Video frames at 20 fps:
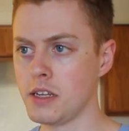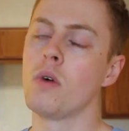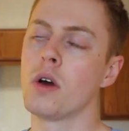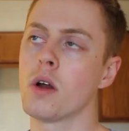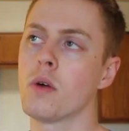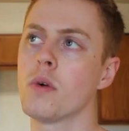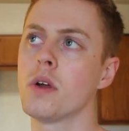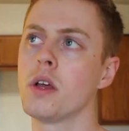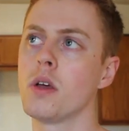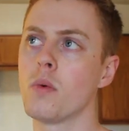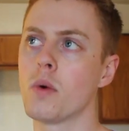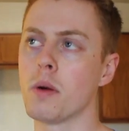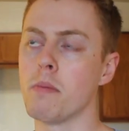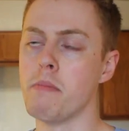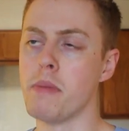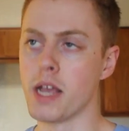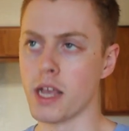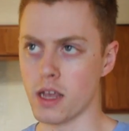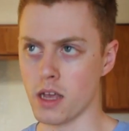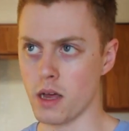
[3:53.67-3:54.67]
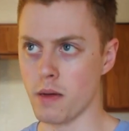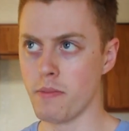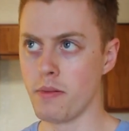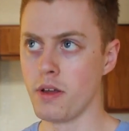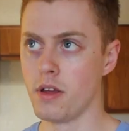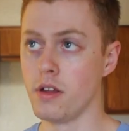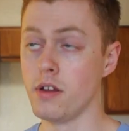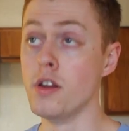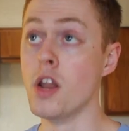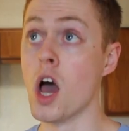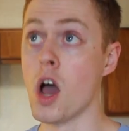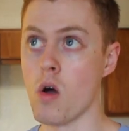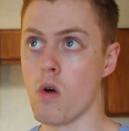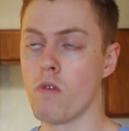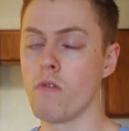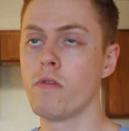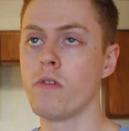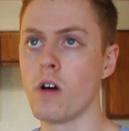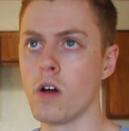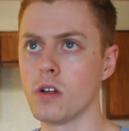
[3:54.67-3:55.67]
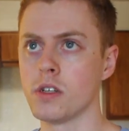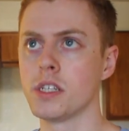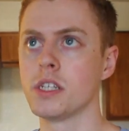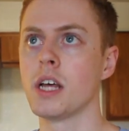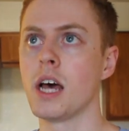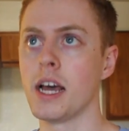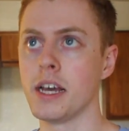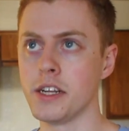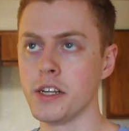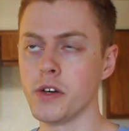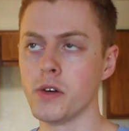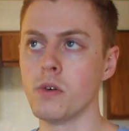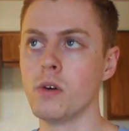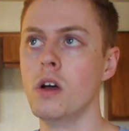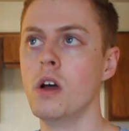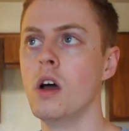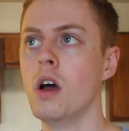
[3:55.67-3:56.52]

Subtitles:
Well, I don't really wear makeup. No, false, I do.